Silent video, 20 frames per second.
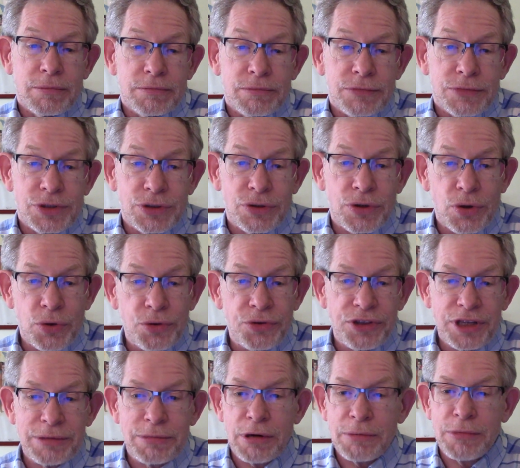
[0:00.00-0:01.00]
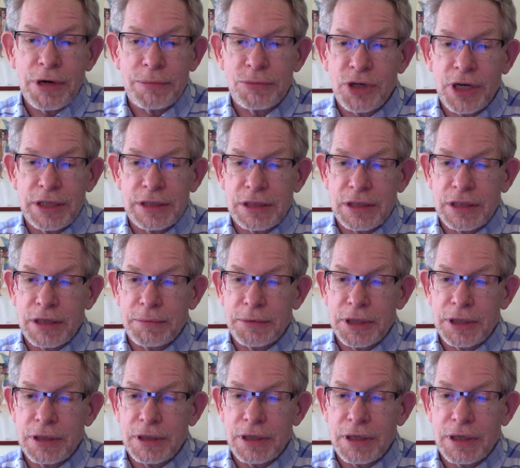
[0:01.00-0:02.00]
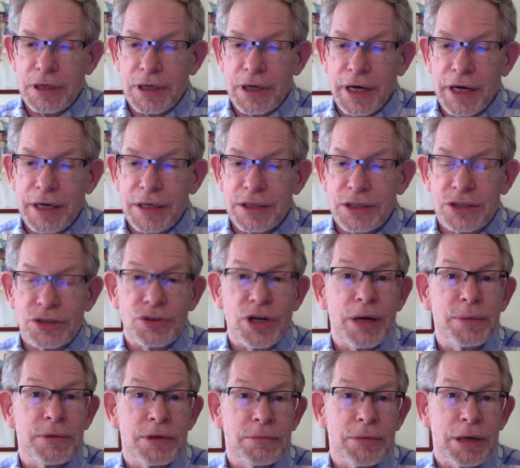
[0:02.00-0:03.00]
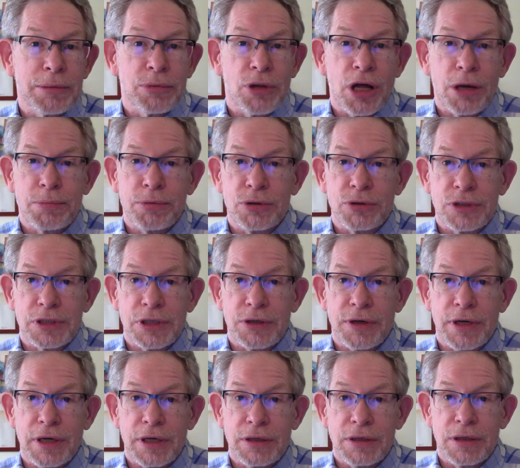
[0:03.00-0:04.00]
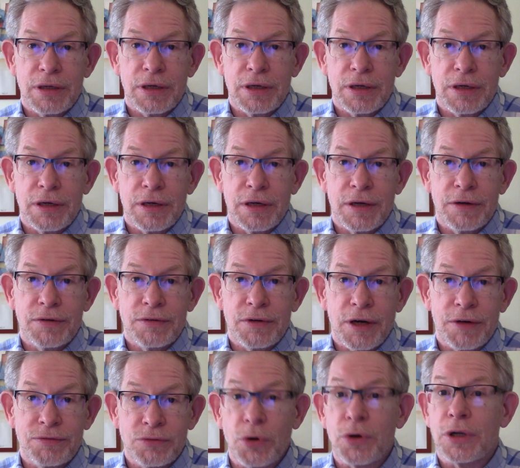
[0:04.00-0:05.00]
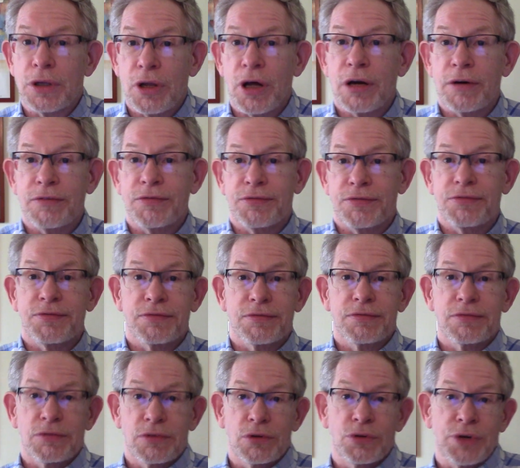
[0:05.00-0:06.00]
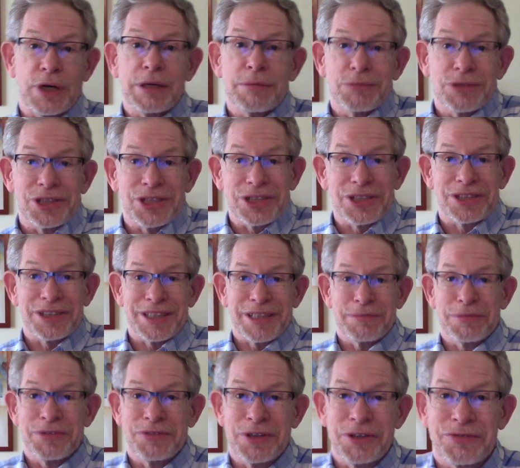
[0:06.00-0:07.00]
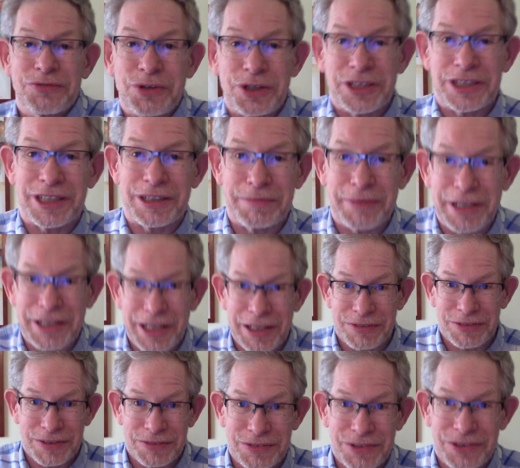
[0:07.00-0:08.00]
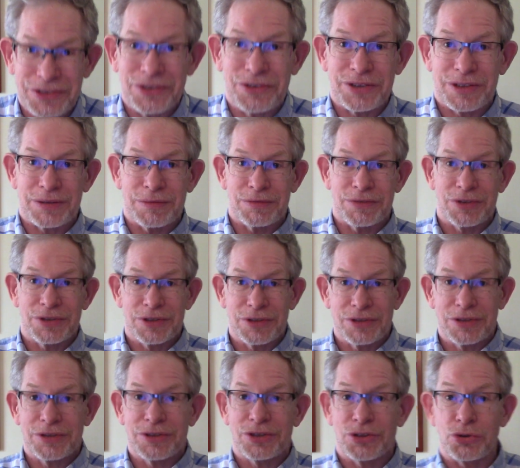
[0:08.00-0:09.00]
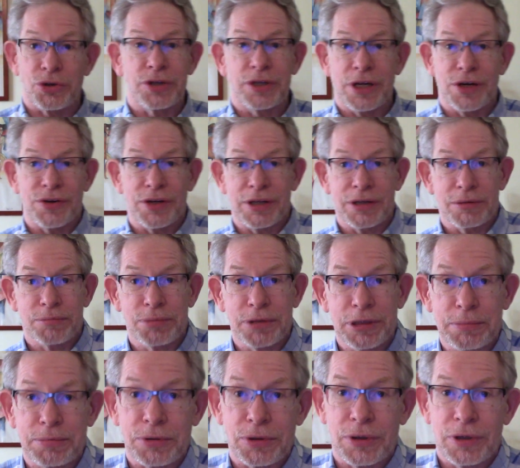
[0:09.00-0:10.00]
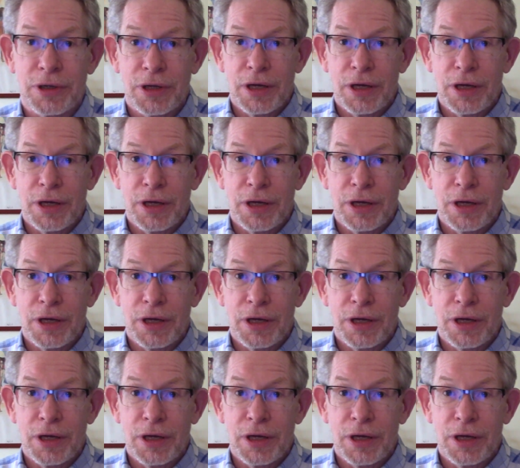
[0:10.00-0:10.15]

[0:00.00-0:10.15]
So the whole thing about memorizing, I described in my blog post how I've known a lot of great musicians. I've been very fortunate in my life. I've known some extraordinary people